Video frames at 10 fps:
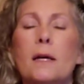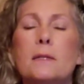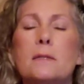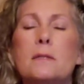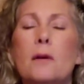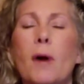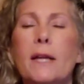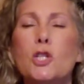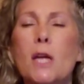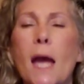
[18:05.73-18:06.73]
So I
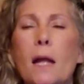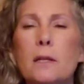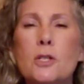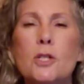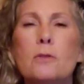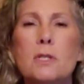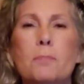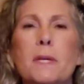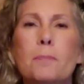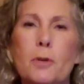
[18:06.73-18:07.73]
challenge you to
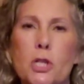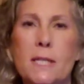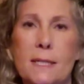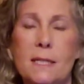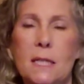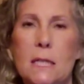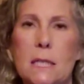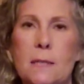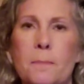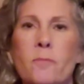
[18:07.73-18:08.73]
be
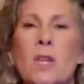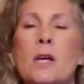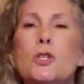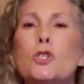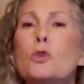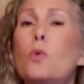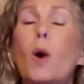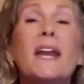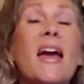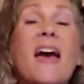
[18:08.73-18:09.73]
persistent. Do
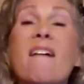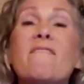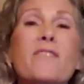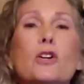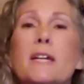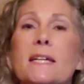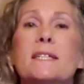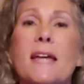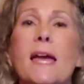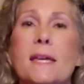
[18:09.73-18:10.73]
whatever it
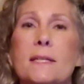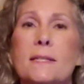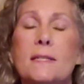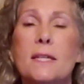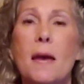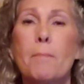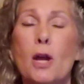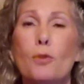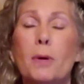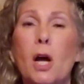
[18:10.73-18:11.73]
takes to get
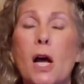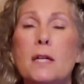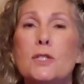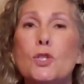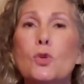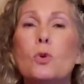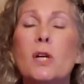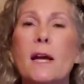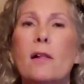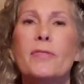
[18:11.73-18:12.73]
better, because your
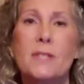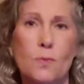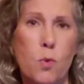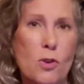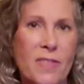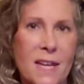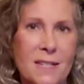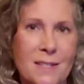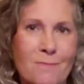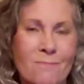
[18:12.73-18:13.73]
health is worth it.